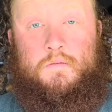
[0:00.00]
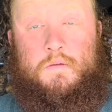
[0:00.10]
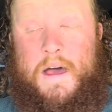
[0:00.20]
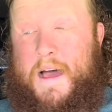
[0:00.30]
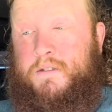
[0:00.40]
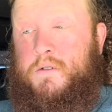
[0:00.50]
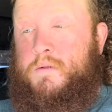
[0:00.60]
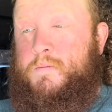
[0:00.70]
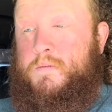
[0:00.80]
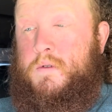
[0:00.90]
axle,
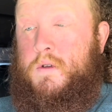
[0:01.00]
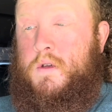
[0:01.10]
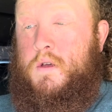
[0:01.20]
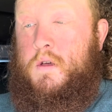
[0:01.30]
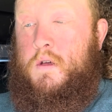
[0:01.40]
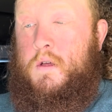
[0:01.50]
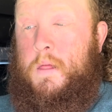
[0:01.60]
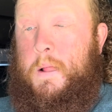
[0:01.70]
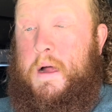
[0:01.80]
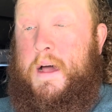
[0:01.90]

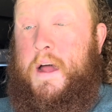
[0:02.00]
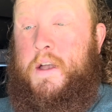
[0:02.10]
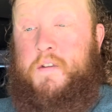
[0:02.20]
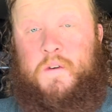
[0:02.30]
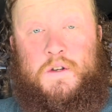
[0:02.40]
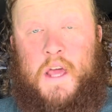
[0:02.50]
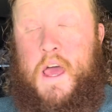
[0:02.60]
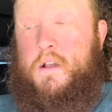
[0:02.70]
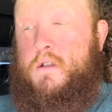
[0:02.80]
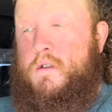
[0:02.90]
I got into
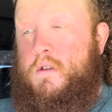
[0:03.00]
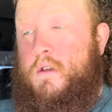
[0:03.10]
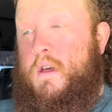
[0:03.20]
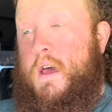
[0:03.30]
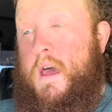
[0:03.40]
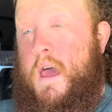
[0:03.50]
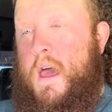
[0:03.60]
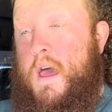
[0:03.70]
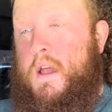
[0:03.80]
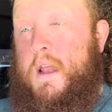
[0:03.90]
forescan
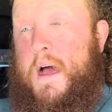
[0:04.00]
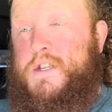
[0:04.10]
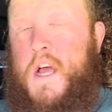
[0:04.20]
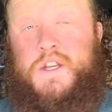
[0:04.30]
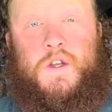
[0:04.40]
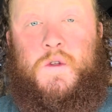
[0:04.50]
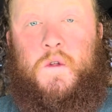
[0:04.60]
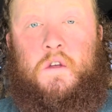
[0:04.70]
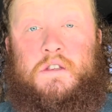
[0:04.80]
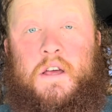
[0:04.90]
and I changed it to a
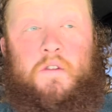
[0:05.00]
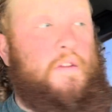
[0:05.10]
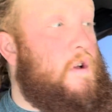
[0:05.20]
373